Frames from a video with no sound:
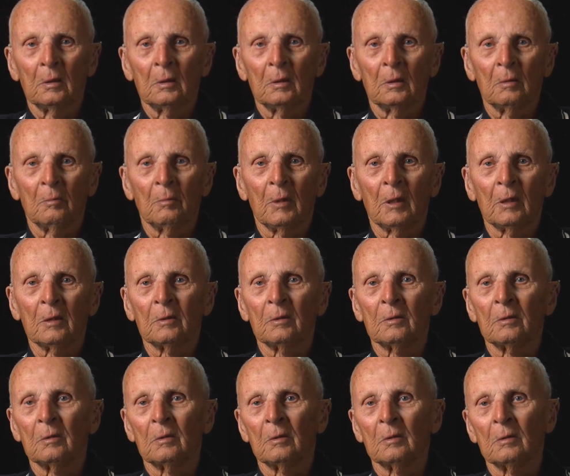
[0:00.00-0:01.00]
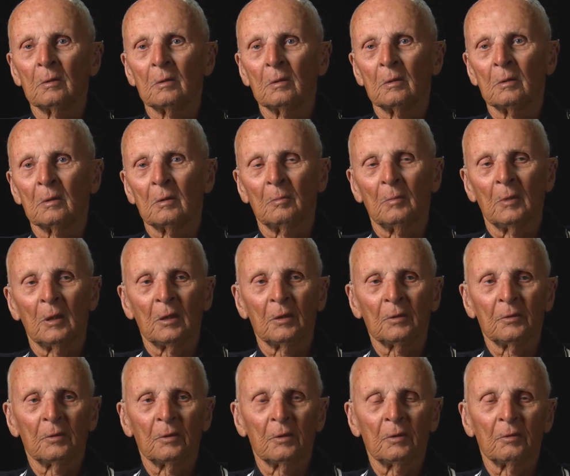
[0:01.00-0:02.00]
the mates and the
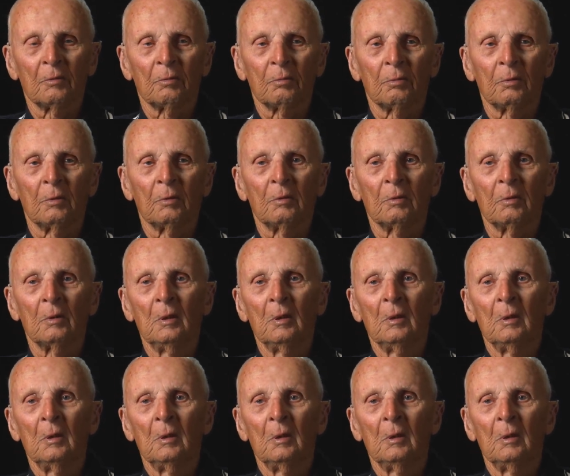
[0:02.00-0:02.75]
masters were